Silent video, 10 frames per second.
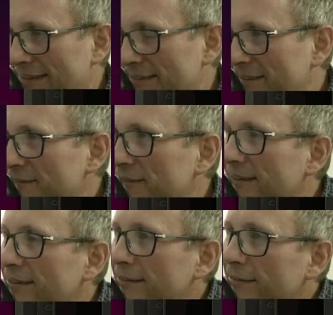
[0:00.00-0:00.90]
you know.
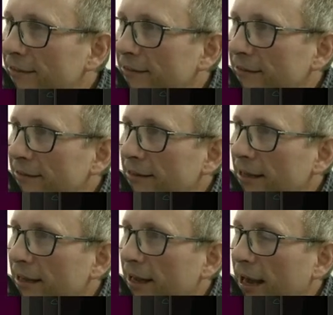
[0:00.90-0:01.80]

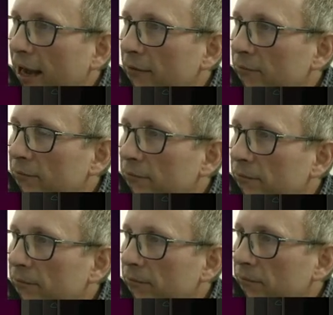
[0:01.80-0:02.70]
Um,
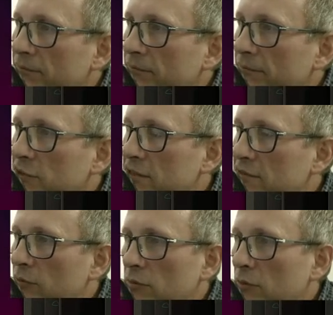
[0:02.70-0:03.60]
just
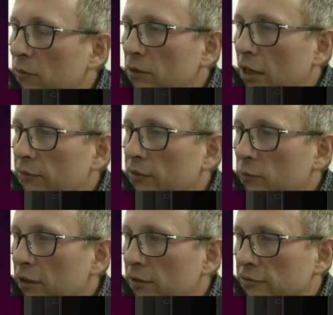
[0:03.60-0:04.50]
all over the
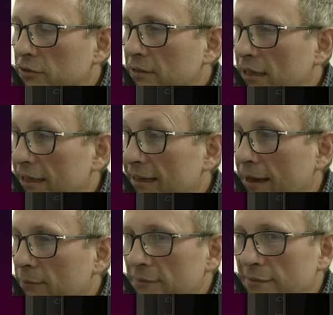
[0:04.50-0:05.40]
world, you can clean up